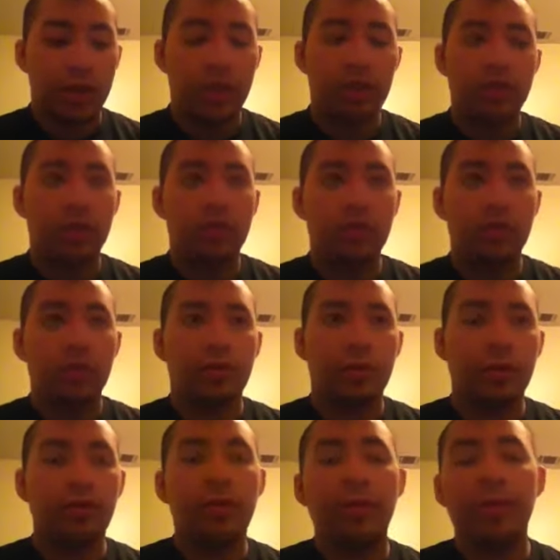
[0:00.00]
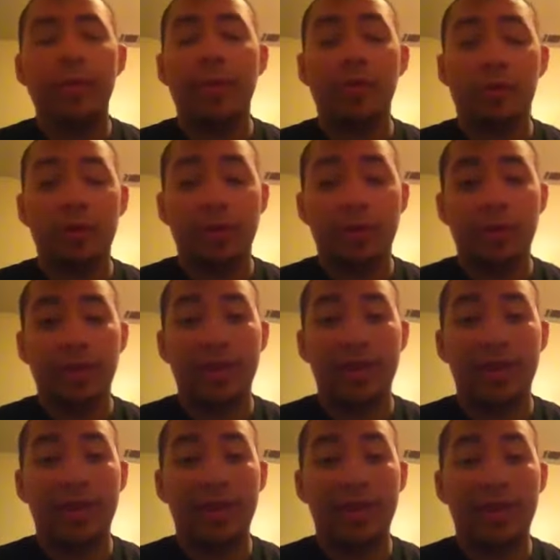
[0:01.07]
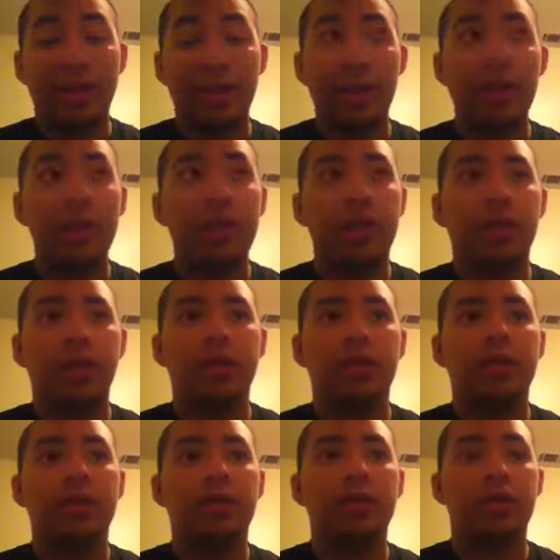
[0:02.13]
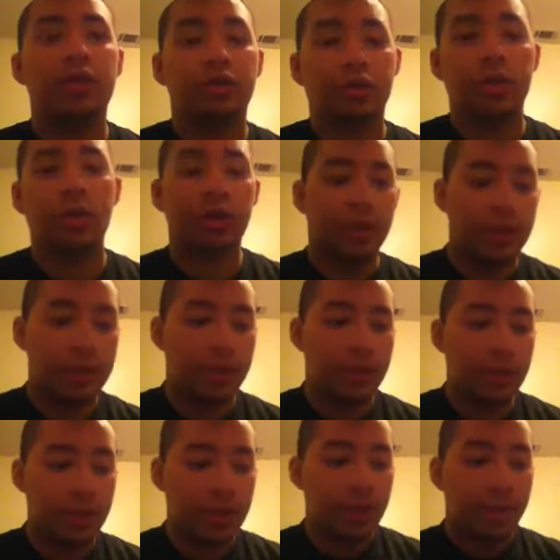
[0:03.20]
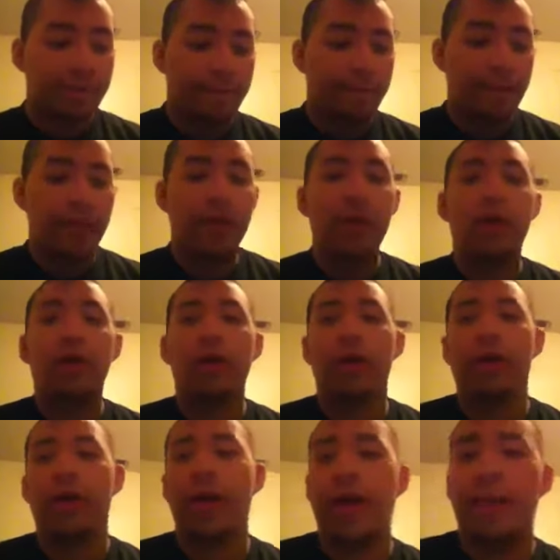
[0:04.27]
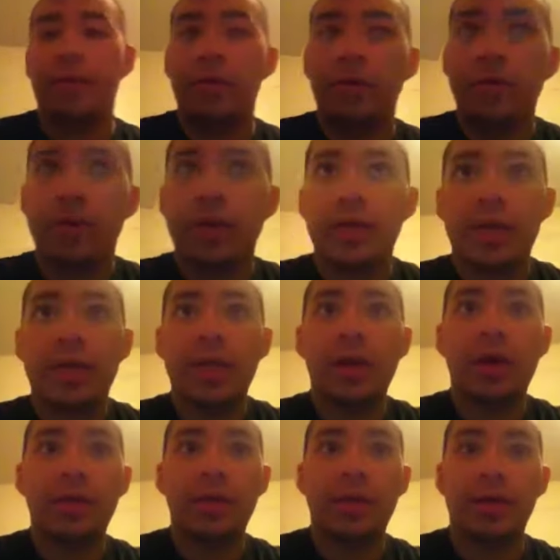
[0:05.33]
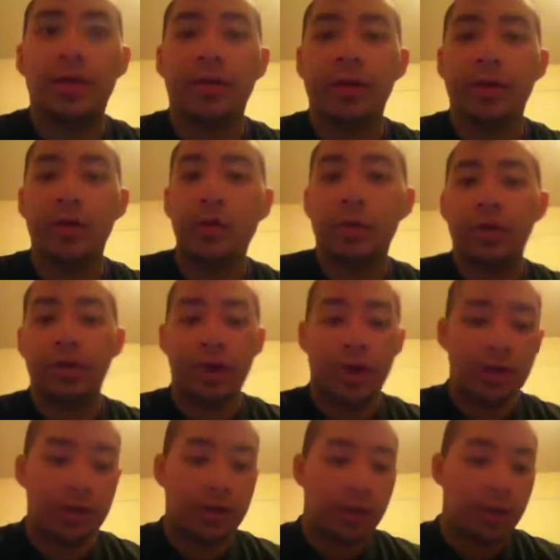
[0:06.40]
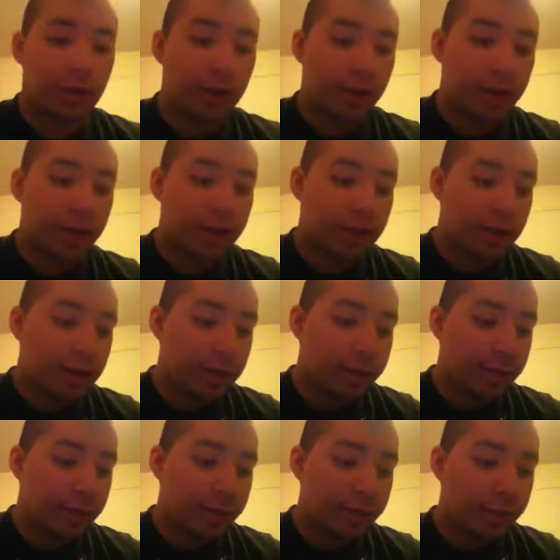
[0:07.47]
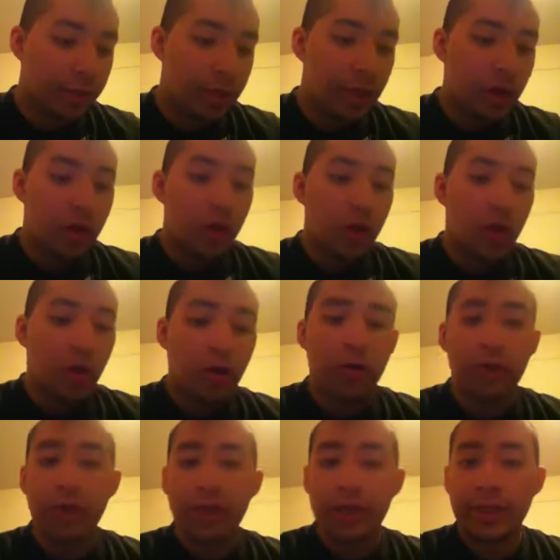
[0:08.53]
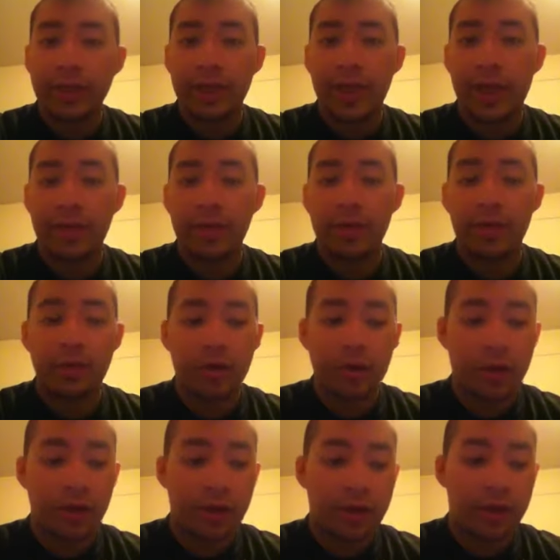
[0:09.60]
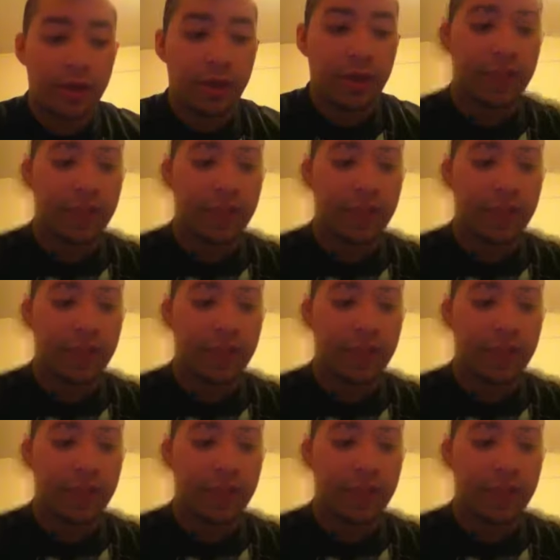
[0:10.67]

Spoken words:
into, like, what I mean by worst, I mean like the strongest. They all get hammers and they all become like super gods and all that. Like Hulk gets a hammer and the Thing